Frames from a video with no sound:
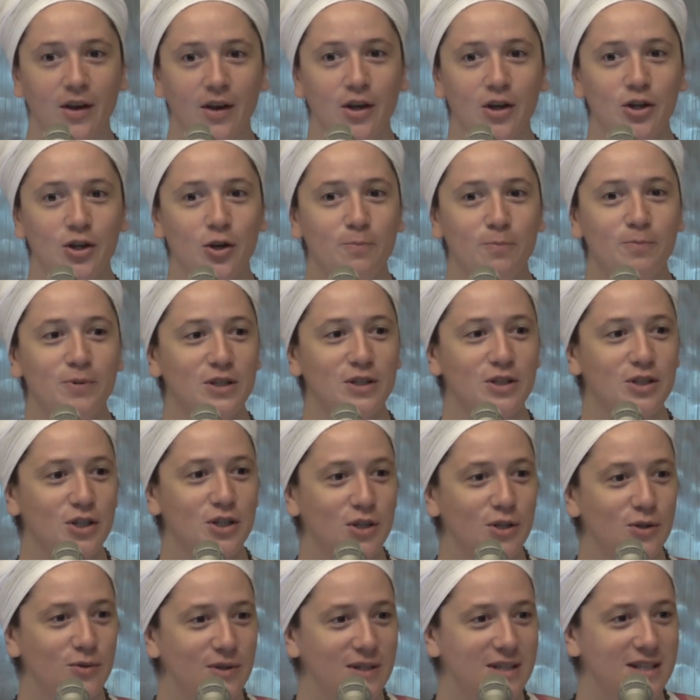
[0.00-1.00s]
Your
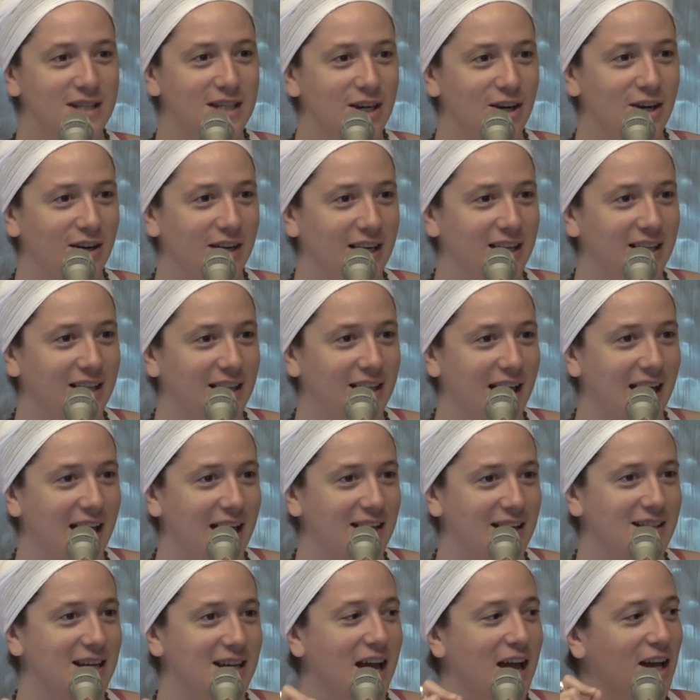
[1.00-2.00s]
pituitary
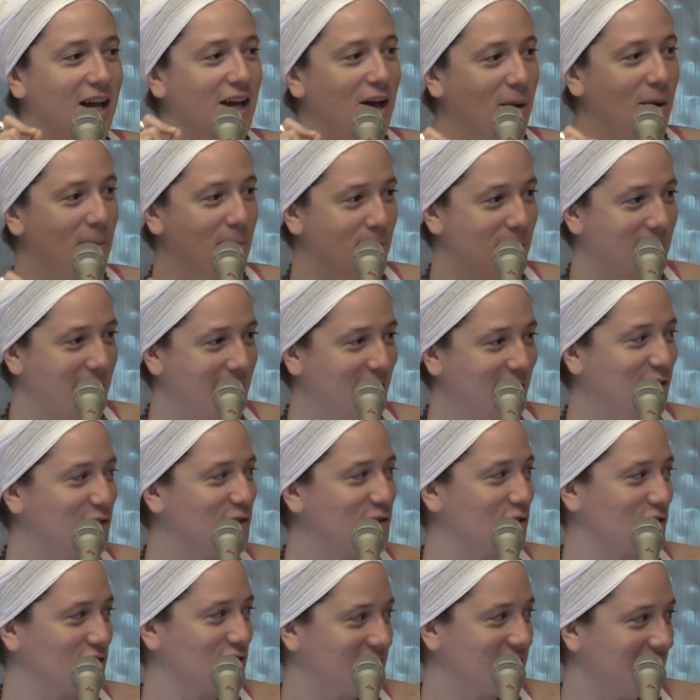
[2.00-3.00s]
gland commands
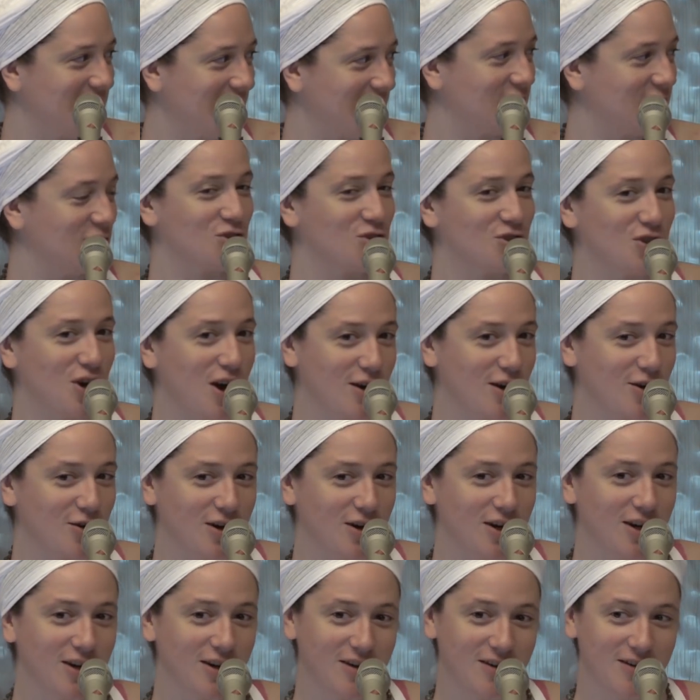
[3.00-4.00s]
your second
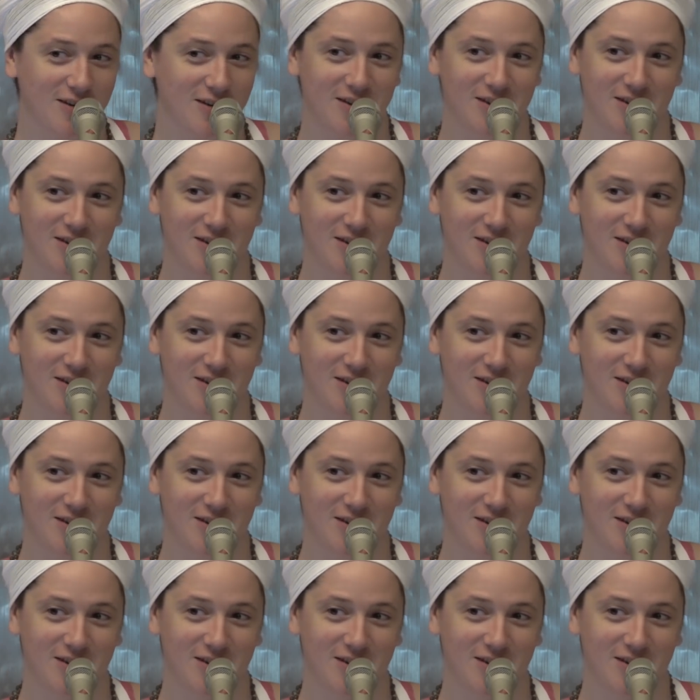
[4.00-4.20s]
chakra.